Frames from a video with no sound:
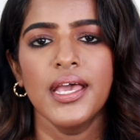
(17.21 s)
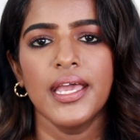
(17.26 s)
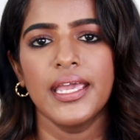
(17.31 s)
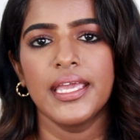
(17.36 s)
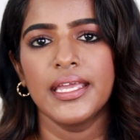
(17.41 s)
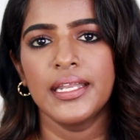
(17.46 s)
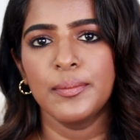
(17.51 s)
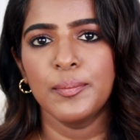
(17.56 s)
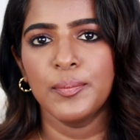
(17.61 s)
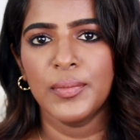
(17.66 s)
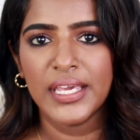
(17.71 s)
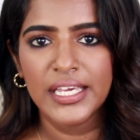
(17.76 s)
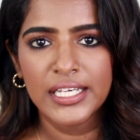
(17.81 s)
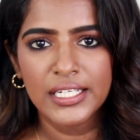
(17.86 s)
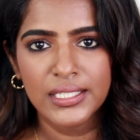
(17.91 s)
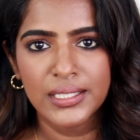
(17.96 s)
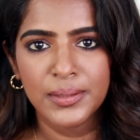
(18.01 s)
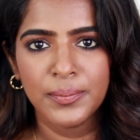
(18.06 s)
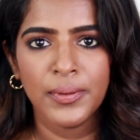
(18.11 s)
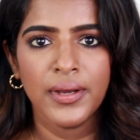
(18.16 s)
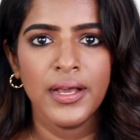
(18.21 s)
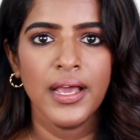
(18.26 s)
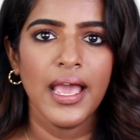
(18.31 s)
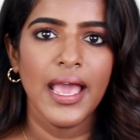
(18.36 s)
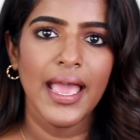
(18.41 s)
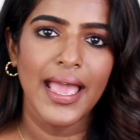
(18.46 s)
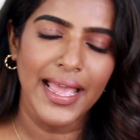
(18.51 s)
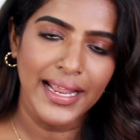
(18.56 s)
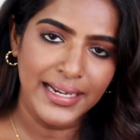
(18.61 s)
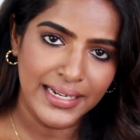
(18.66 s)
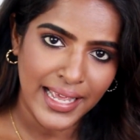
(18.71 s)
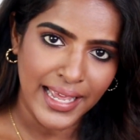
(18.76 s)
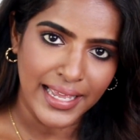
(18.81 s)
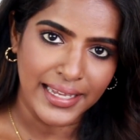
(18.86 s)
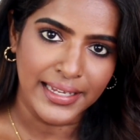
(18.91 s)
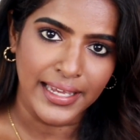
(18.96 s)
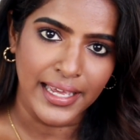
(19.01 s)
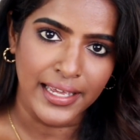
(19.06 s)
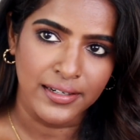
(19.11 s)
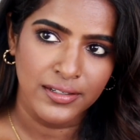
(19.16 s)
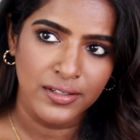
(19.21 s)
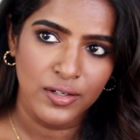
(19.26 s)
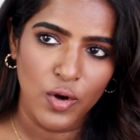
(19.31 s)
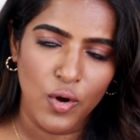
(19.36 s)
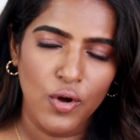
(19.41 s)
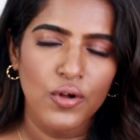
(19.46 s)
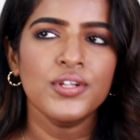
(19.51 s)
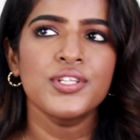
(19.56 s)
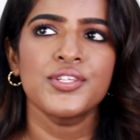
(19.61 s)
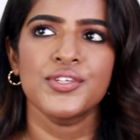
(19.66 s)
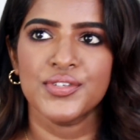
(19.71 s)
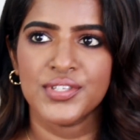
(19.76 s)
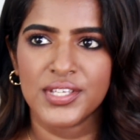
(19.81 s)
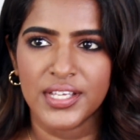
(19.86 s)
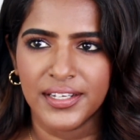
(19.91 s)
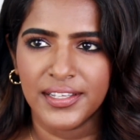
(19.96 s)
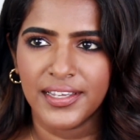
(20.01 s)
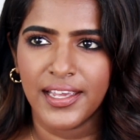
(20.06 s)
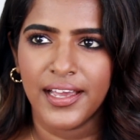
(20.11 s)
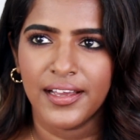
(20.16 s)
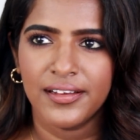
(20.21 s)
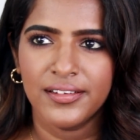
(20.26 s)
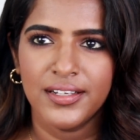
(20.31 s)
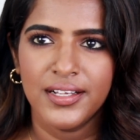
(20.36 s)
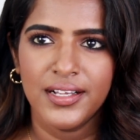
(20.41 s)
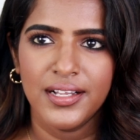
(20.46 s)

in makeup and hair care, also skincare.